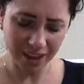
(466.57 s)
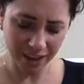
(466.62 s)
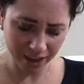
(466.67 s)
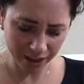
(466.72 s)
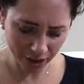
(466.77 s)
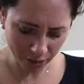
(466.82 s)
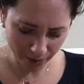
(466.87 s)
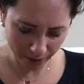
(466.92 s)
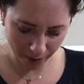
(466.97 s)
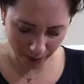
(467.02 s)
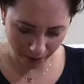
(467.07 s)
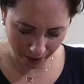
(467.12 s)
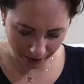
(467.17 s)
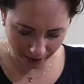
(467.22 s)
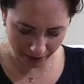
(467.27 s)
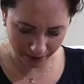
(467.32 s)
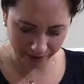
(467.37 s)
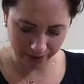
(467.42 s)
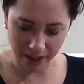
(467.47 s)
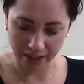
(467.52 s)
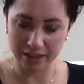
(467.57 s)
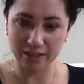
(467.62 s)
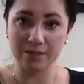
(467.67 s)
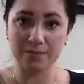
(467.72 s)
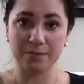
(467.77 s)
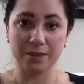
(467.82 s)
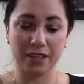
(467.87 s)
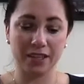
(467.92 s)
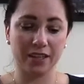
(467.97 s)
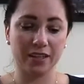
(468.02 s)
Another pair of ballet flats
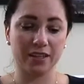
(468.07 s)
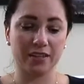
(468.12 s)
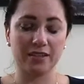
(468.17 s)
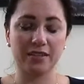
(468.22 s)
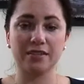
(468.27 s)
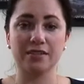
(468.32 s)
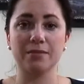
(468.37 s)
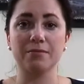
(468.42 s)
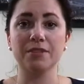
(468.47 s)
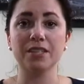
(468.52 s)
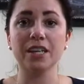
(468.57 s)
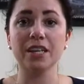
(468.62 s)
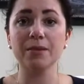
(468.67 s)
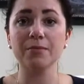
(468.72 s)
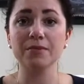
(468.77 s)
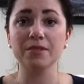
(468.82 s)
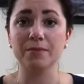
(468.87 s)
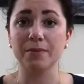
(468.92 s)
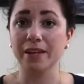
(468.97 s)
because sometimes,